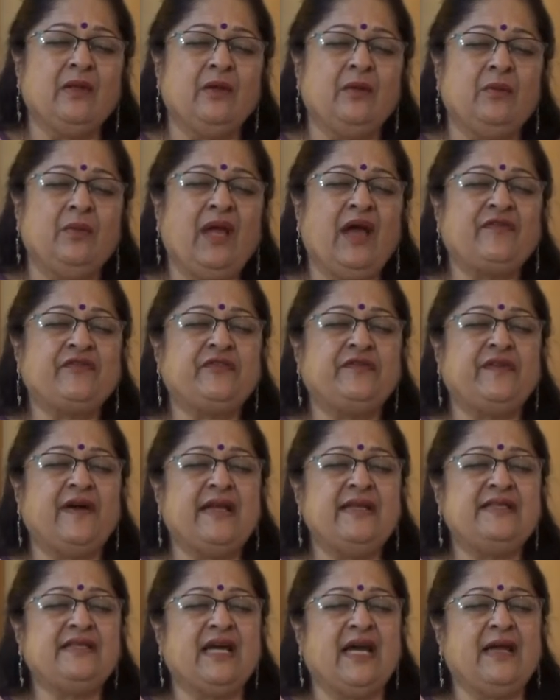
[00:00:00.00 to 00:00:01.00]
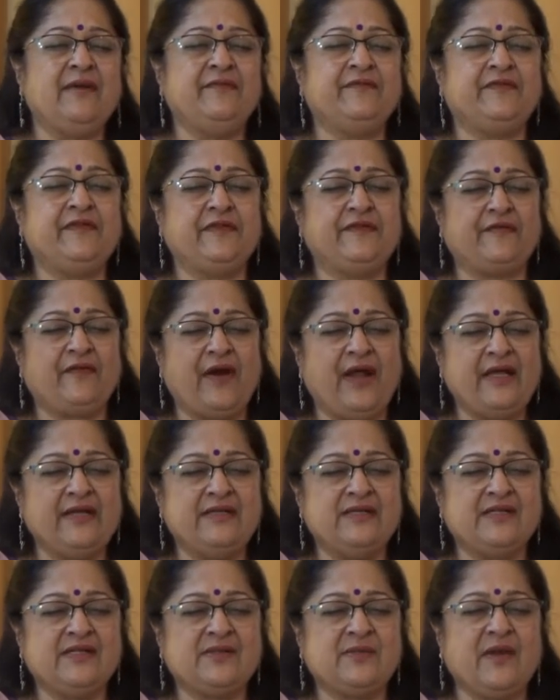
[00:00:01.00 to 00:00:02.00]
We have to find time for
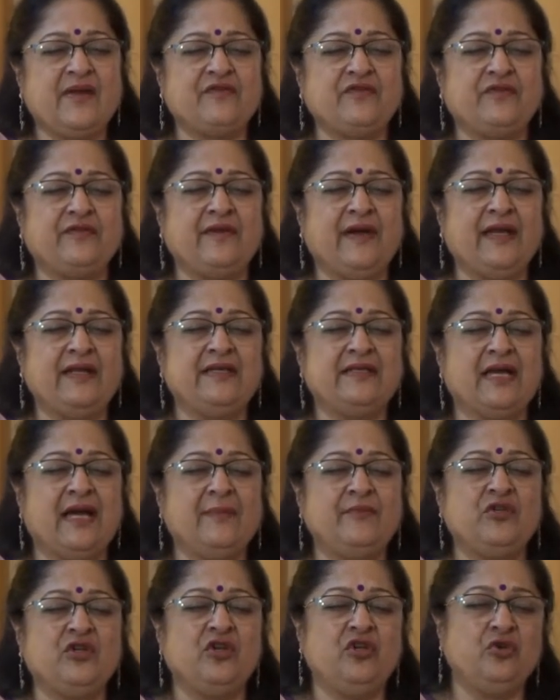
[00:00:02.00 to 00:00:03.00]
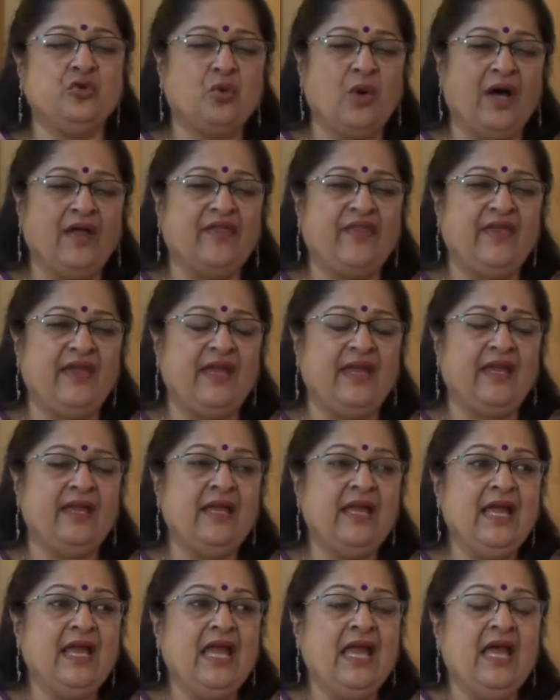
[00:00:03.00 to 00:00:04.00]
friends, we have to find time to do our thing,
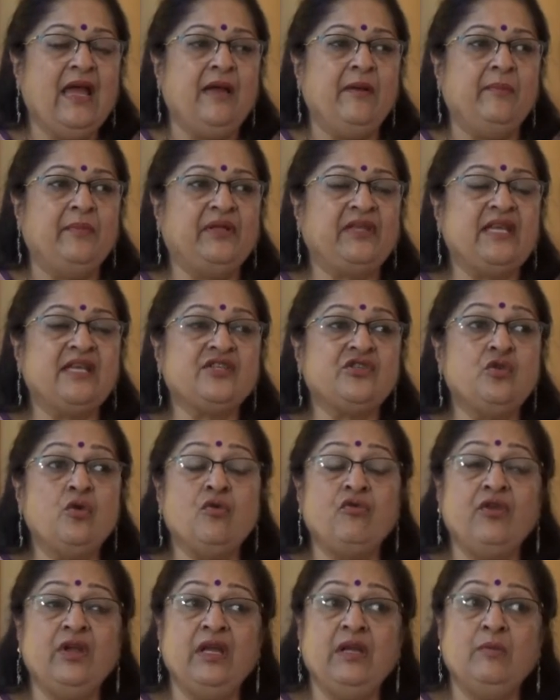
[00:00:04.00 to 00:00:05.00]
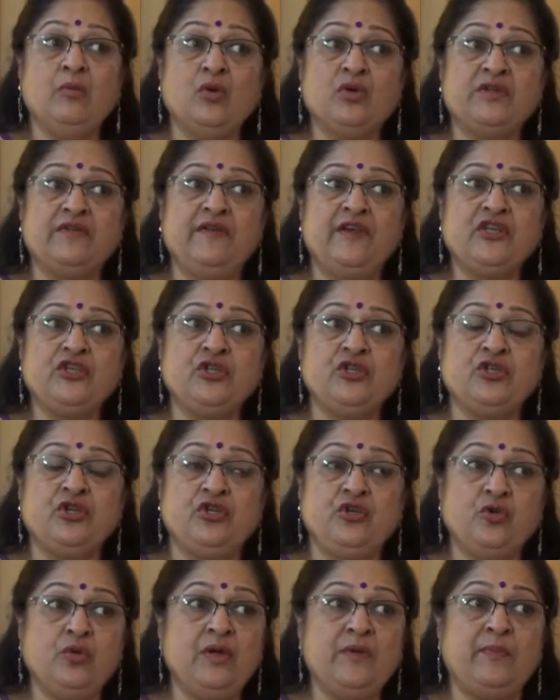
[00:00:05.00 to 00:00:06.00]
but there's no real motivation to
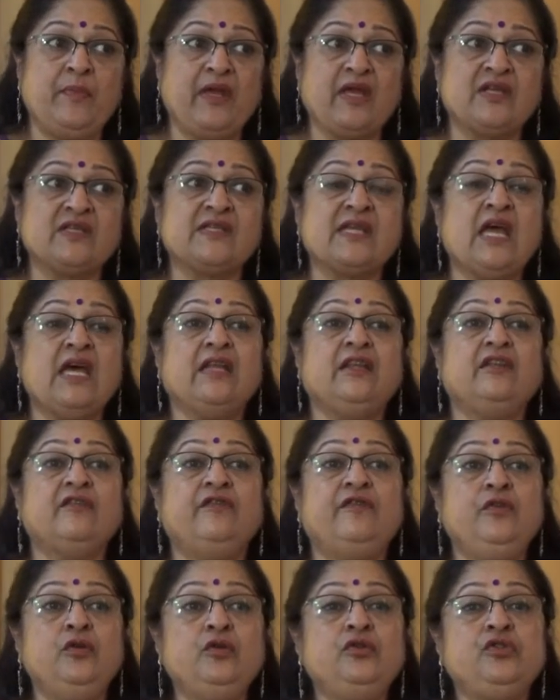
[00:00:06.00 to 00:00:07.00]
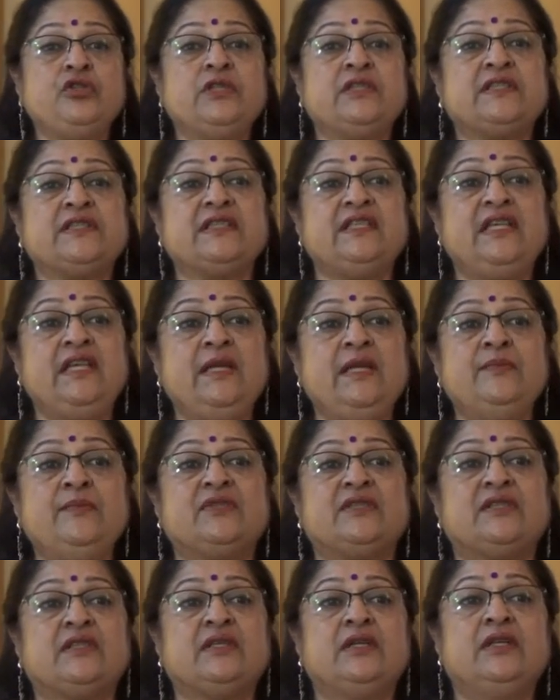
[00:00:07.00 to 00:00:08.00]
do it because the future
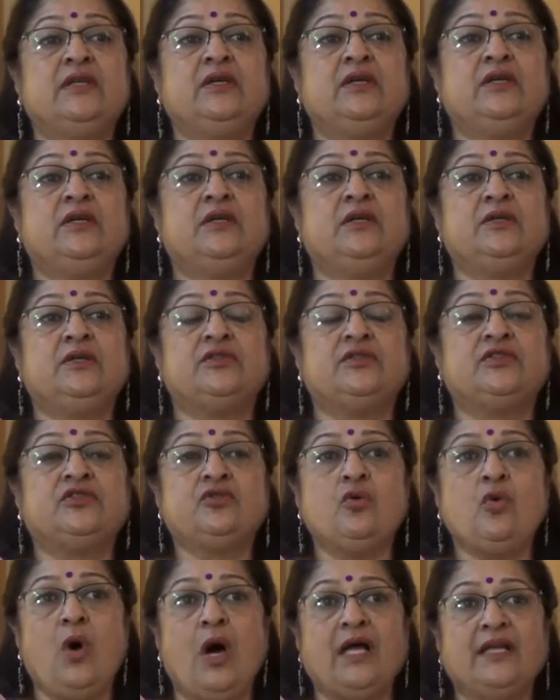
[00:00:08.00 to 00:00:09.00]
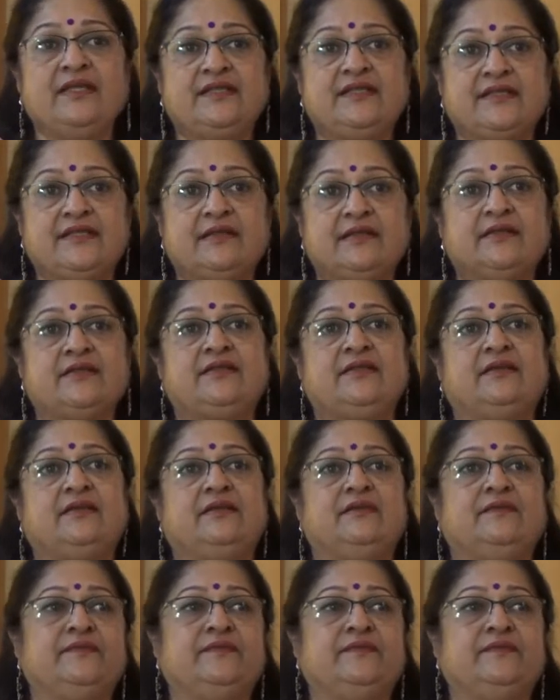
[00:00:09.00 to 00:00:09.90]
seems so uncertain.